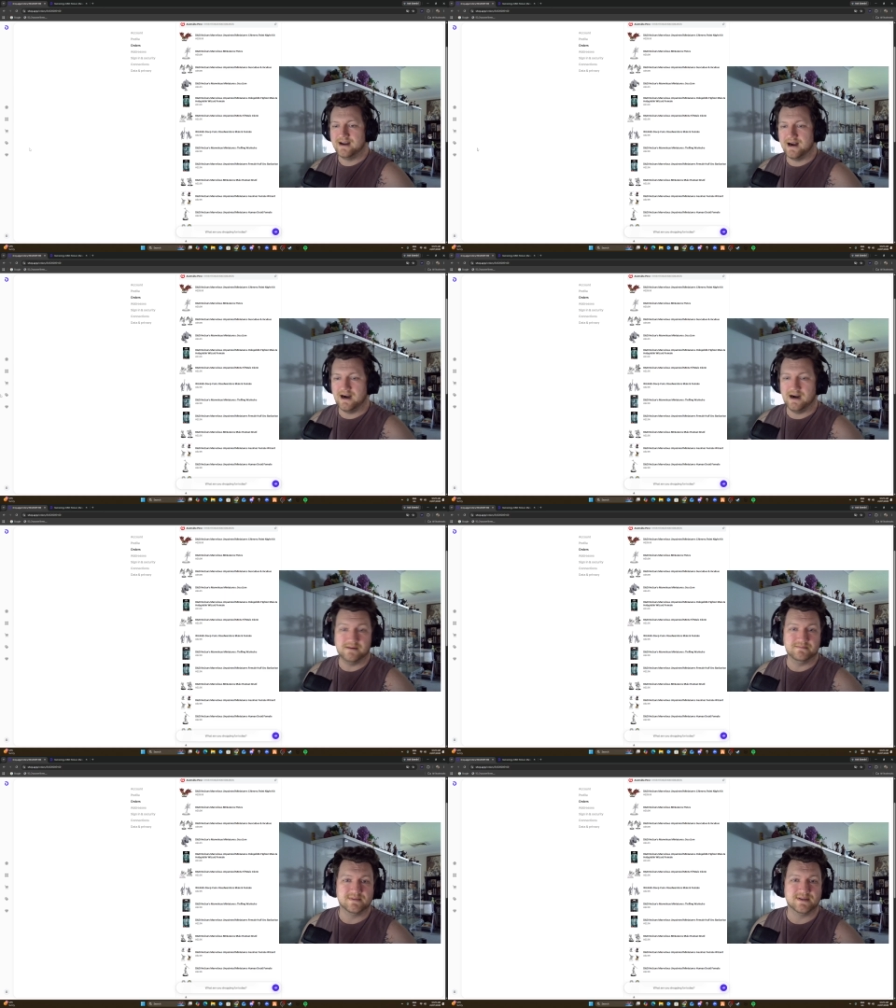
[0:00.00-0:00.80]

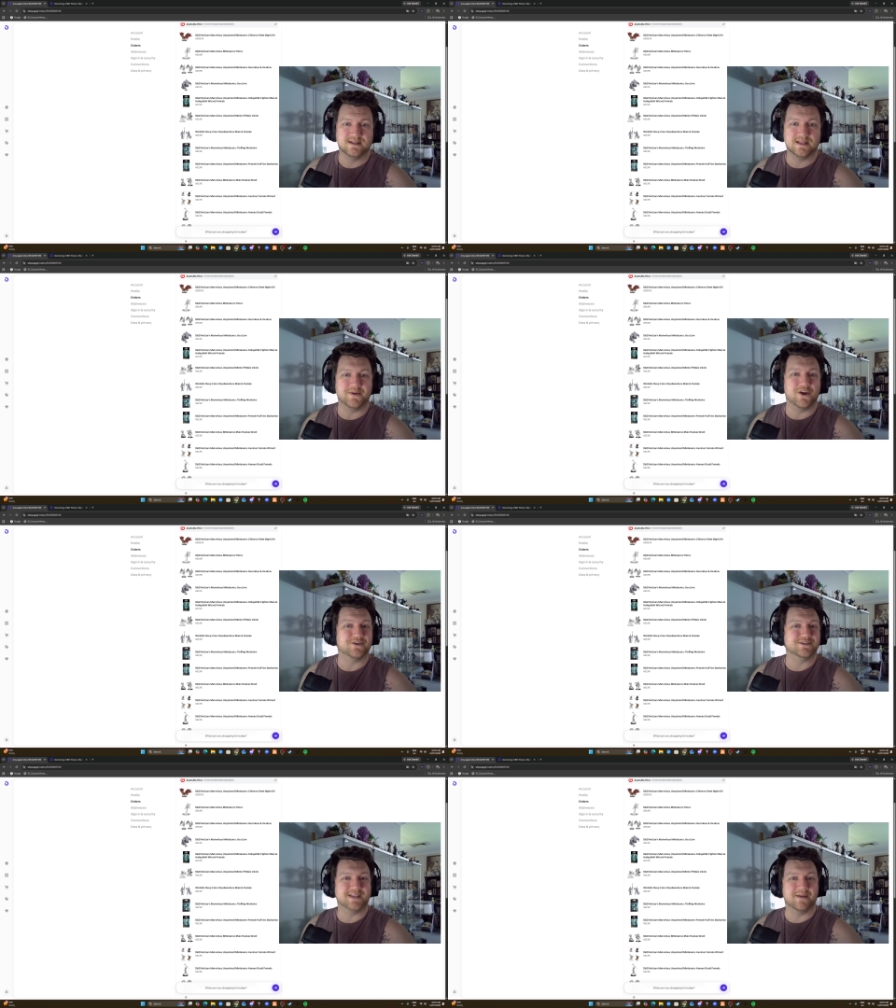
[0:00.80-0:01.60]
let me
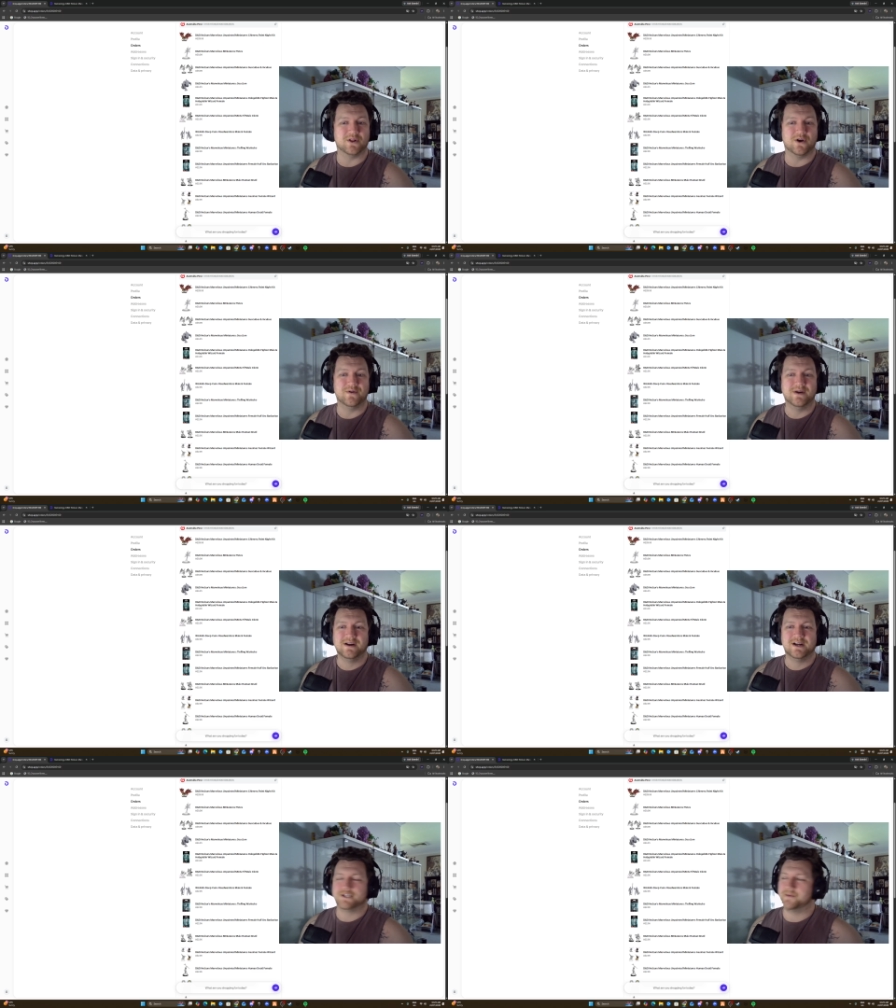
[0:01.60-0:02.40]
know down below.
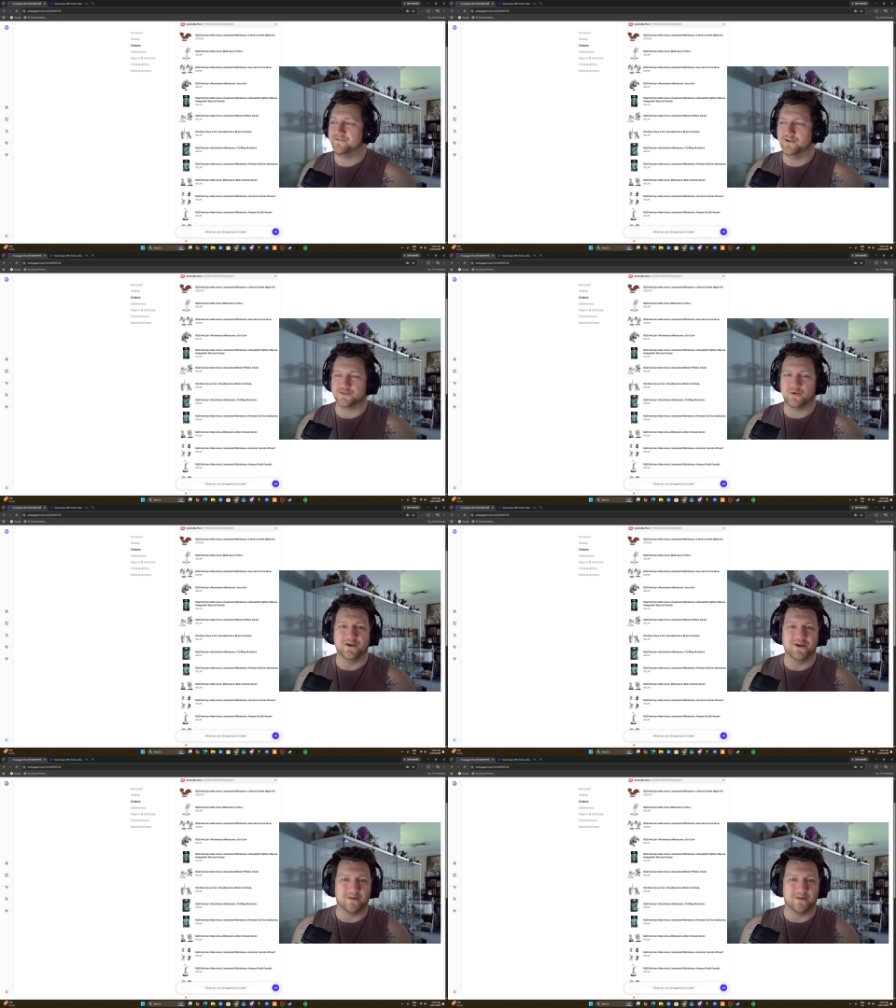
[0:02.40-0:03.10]
It's my first one.